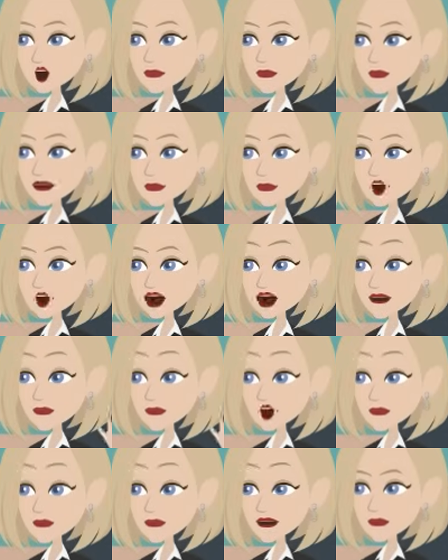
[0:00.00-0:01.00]
because the
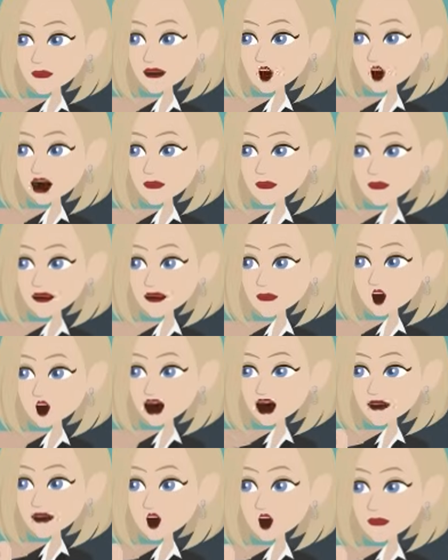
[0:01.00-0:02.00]
auxiliary verb
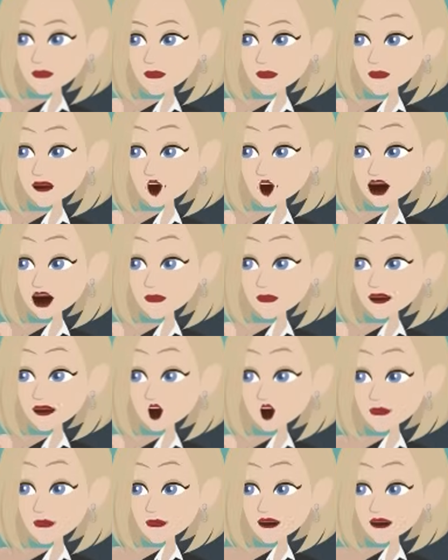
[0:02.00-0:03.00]
already carries the
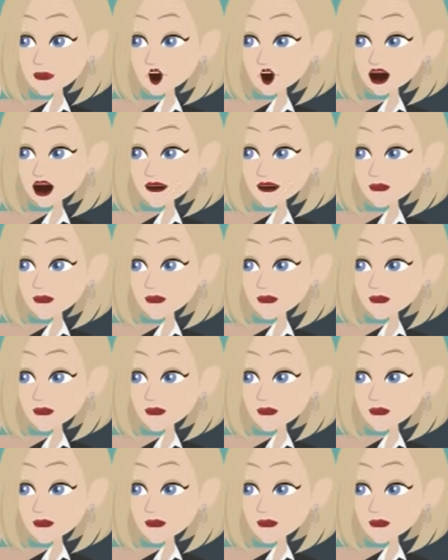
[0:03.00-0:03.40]
tense.